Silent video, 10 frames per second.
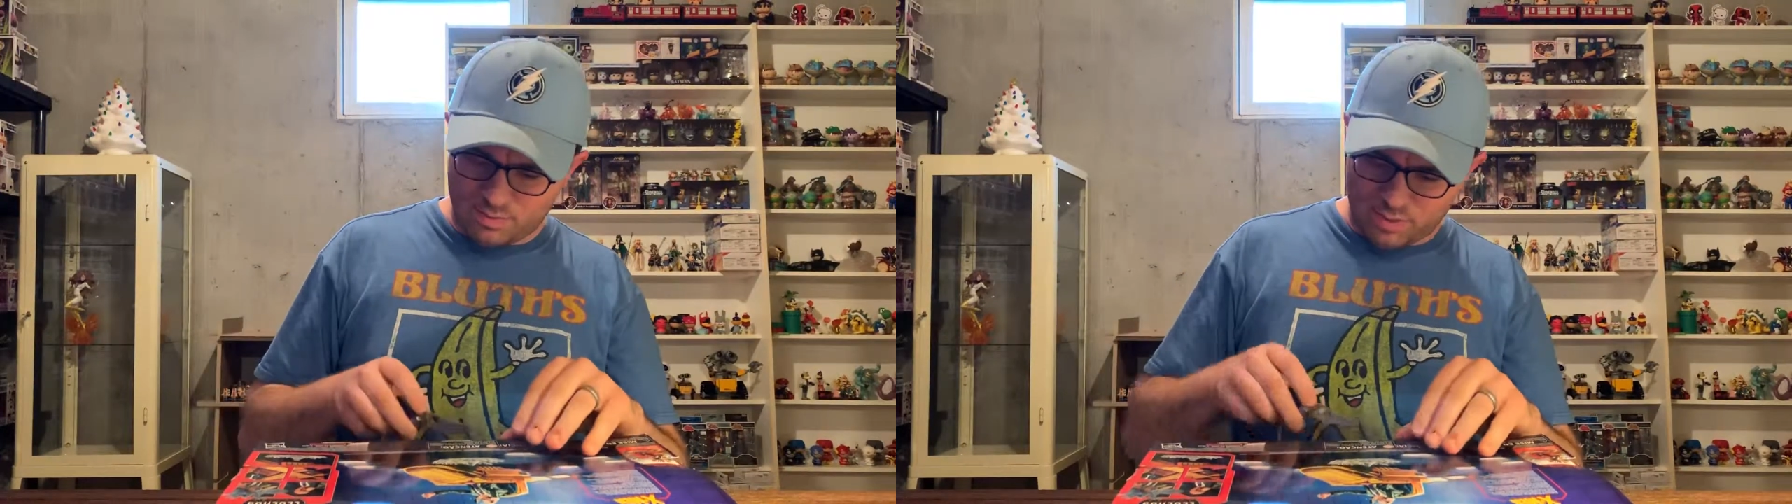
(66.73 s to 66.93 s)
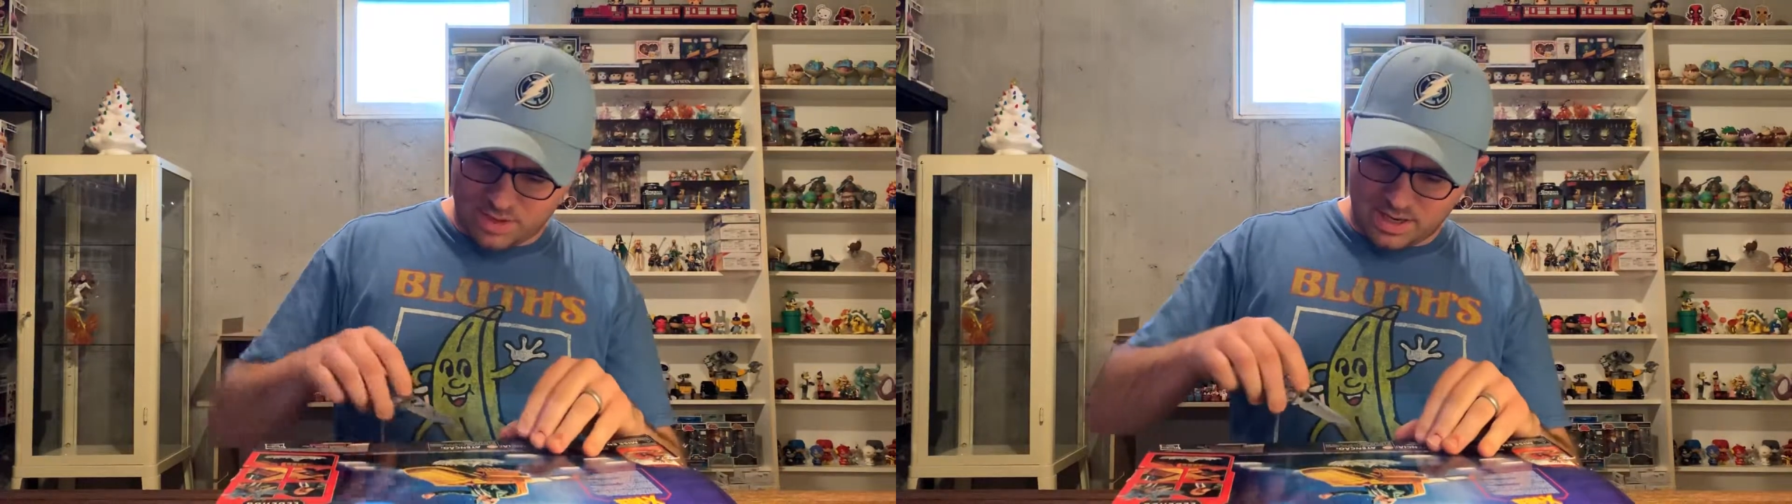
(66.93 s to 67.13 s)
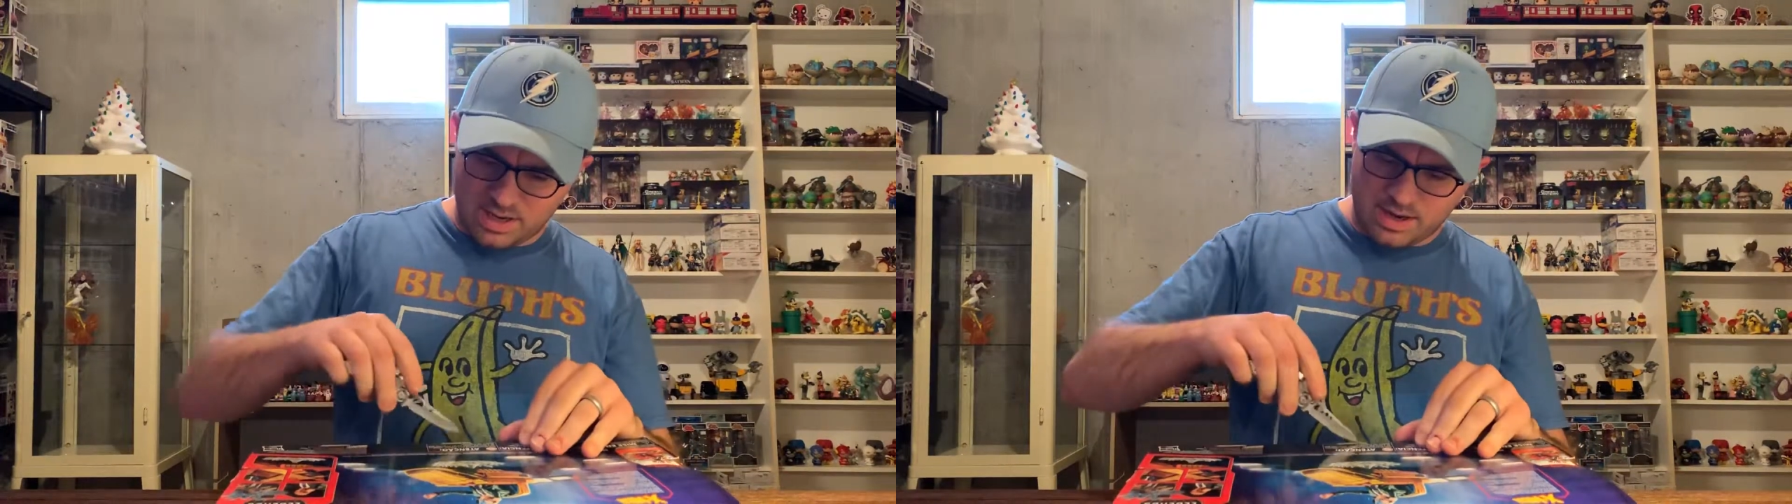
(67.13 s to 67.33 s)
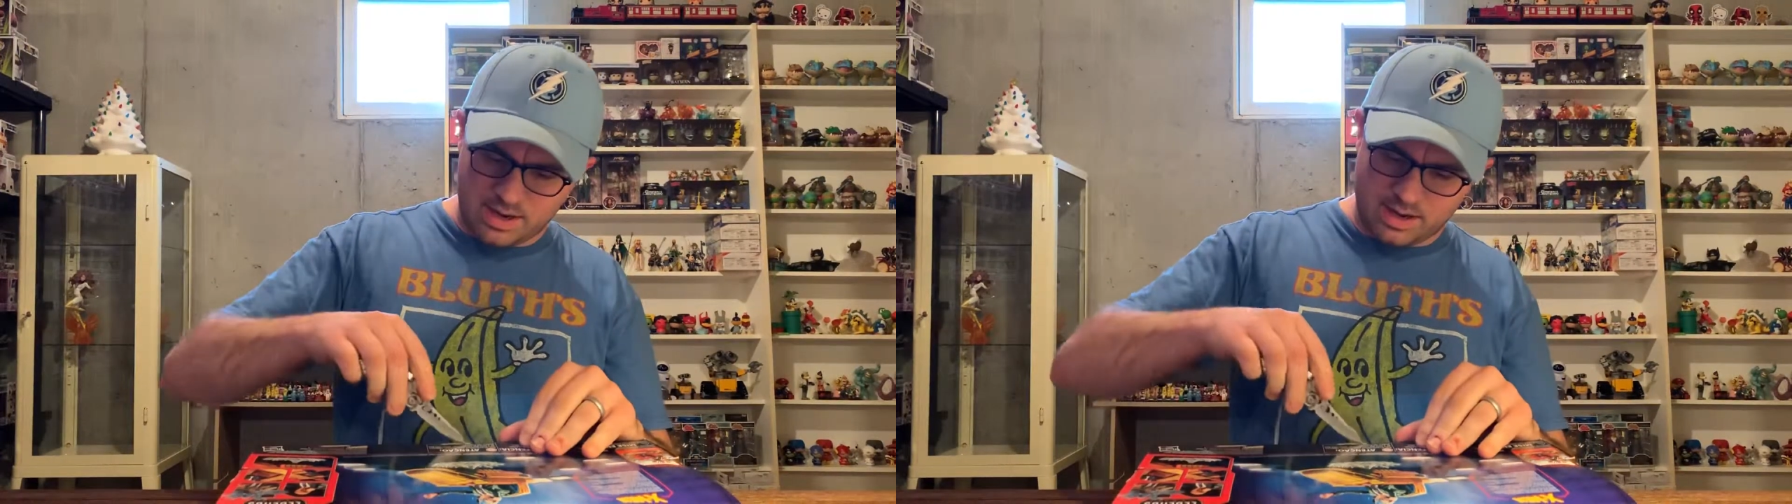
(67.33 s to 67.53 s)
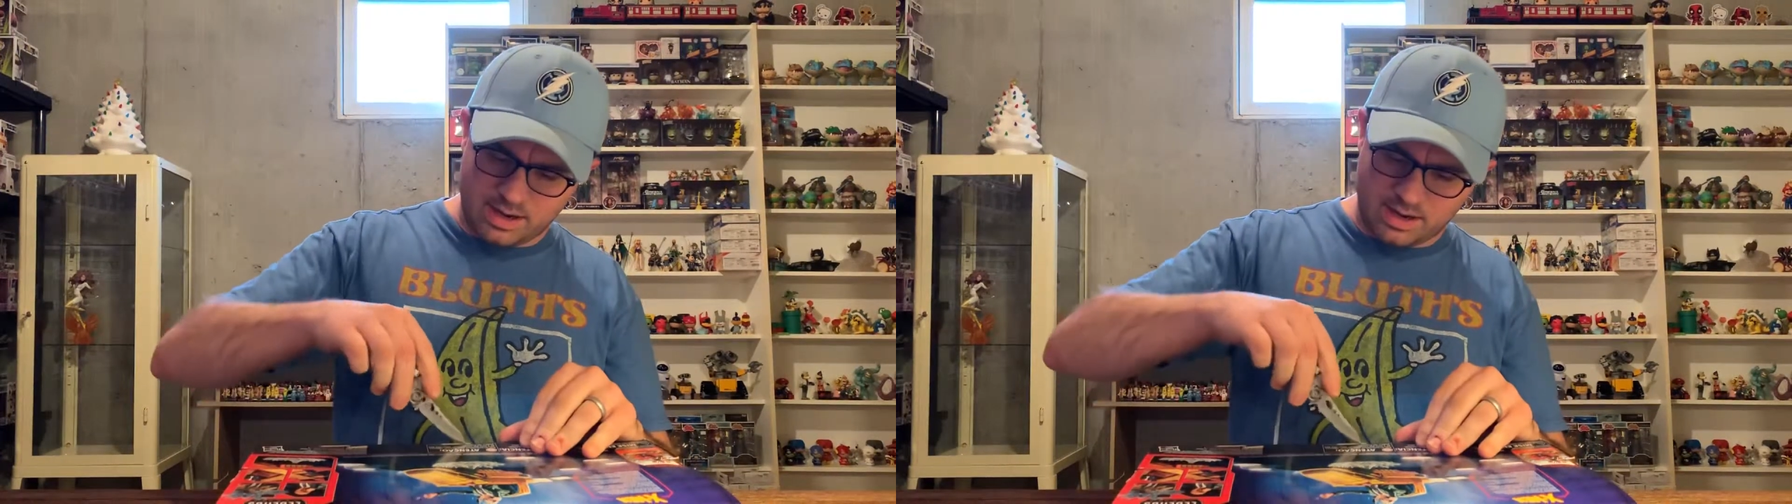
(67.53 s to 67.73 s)
pretty
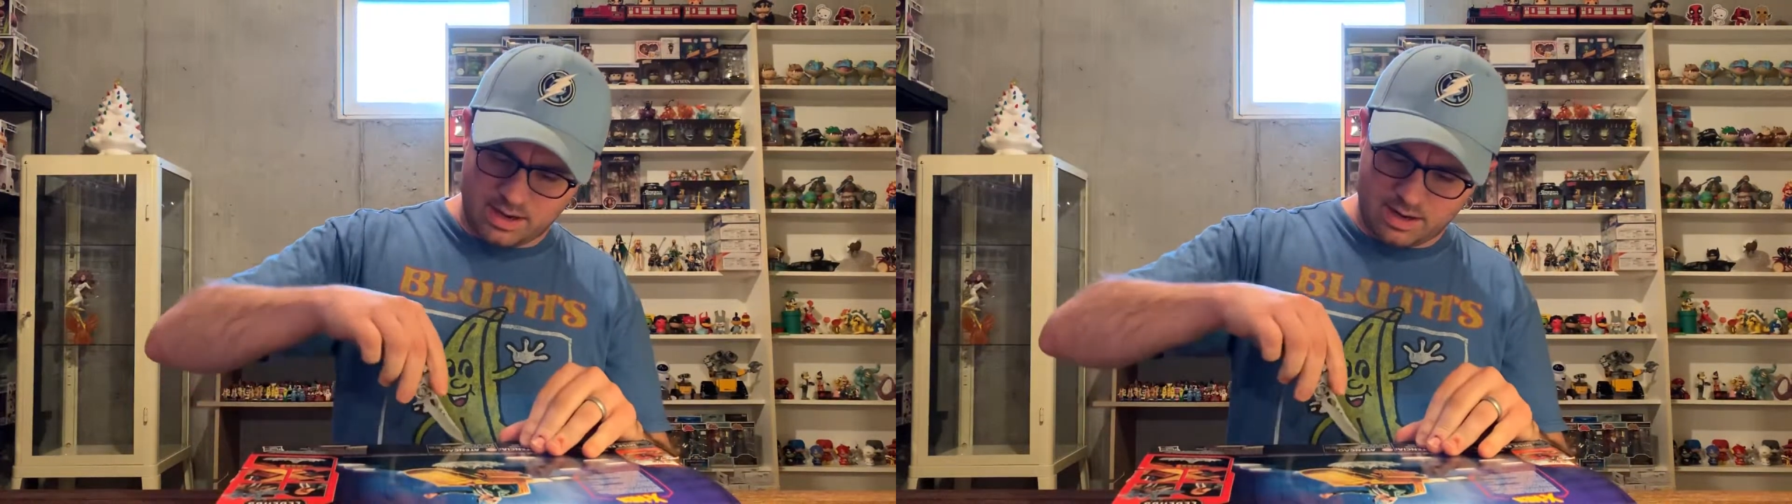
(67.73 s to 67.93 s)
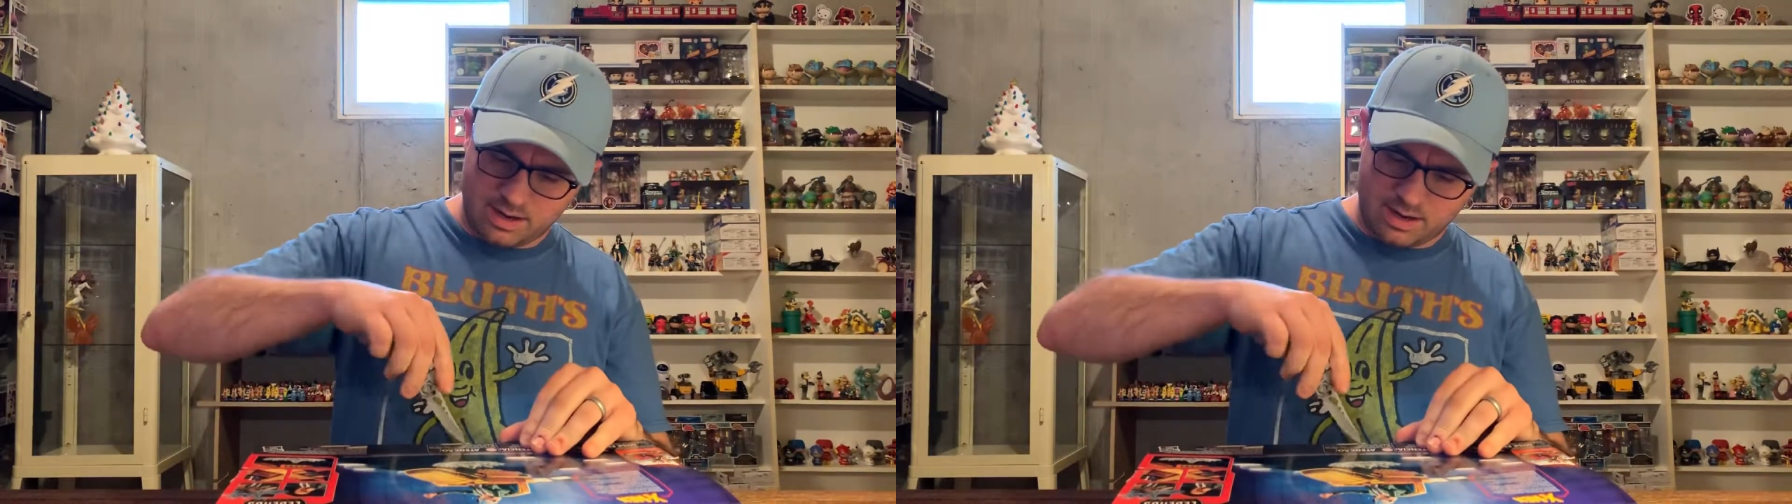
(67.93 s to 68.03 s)
kind